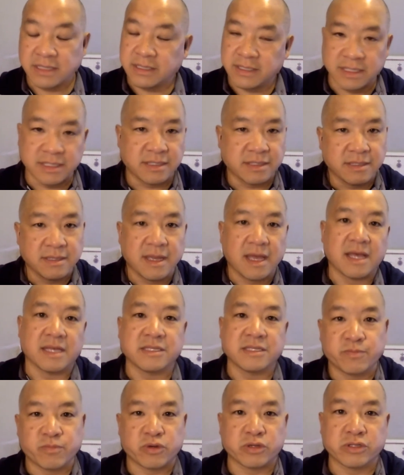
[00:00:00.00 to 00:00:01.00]
Just as
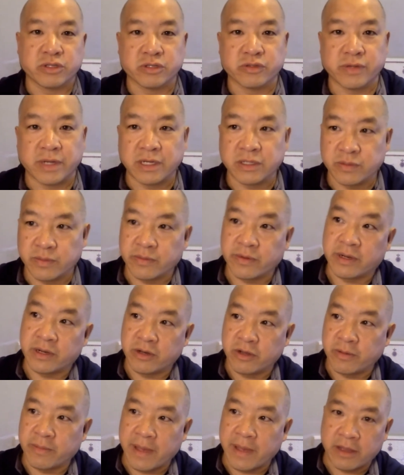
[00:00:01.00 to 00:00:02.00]
us personal trainers, we want
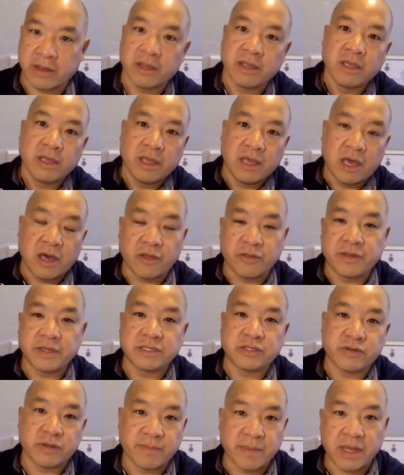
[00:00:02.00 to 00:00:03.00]
to know about health
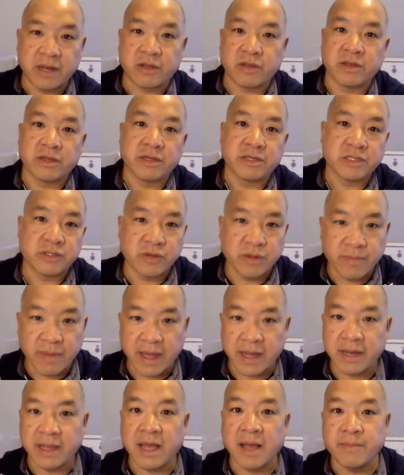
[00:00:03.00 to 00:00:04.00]
history, medical history,
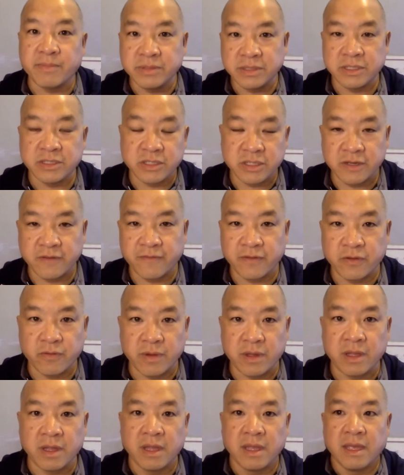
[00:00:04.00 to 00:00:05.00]
body composition, if you
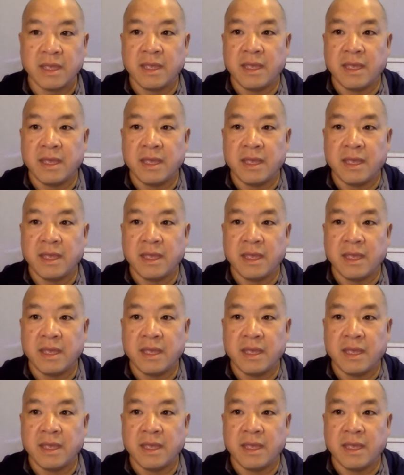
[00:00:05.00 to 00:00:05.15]
will.